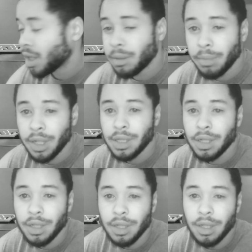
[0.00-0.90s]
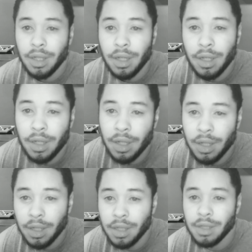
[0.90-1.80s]
Basically,
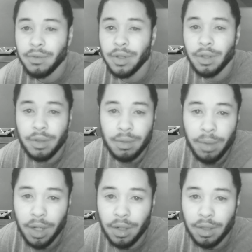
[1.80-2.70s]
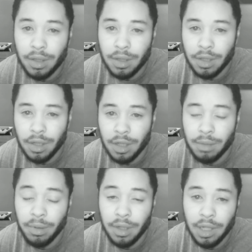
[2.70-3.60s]
this video is about
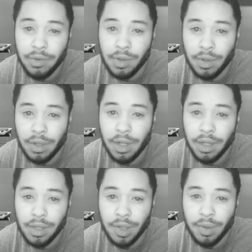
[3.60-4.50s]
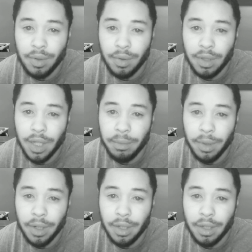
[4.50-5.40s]
explaining the difference between SEO and online
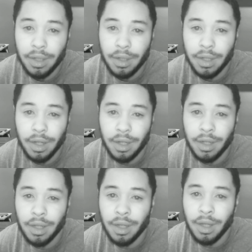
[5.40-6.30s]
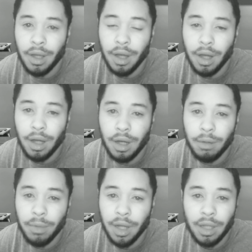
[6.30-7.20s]
marketing. Okay,
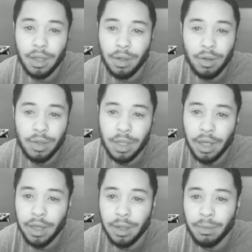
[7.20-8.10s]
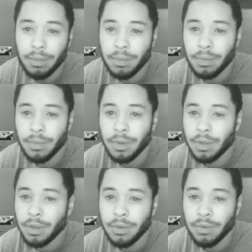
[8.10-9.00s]
I got the ghost cam
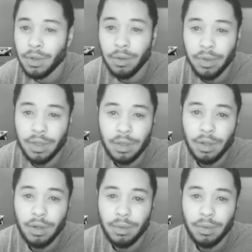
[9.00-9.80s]
for no reason at all,